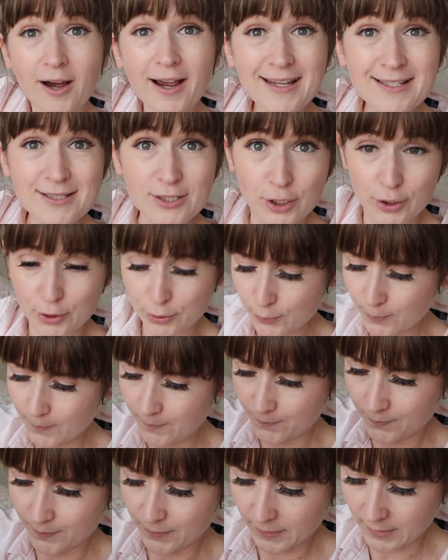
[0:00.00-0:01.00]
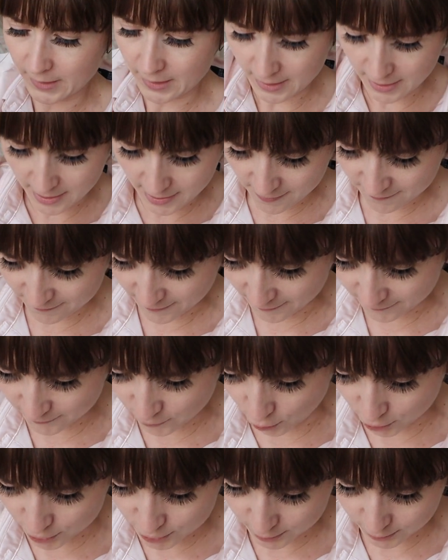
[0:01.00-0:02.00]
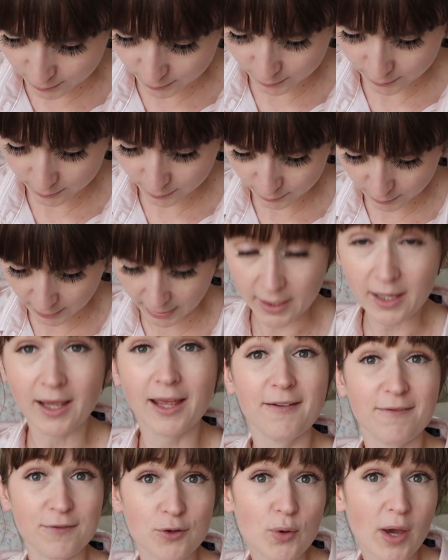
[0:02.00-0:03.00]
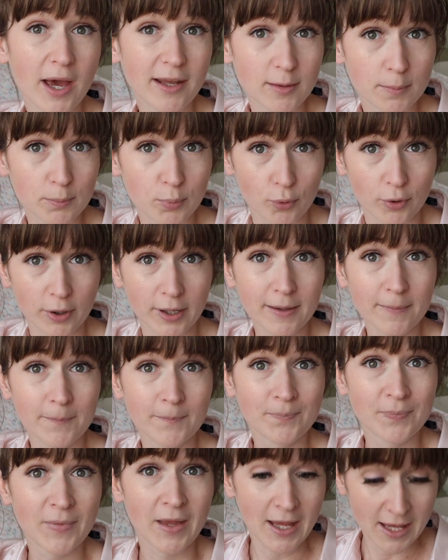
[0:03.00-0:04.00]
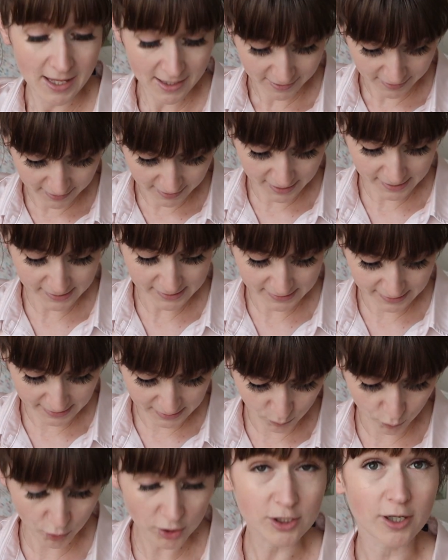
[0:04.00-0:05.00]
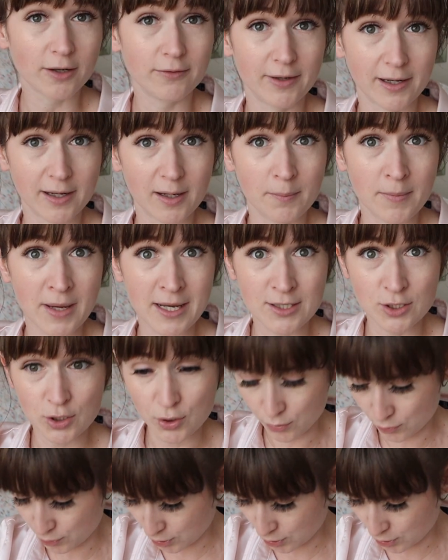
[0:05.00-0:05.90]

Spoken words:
I do, if I've got it, like if you had a boy, this is what I recommend you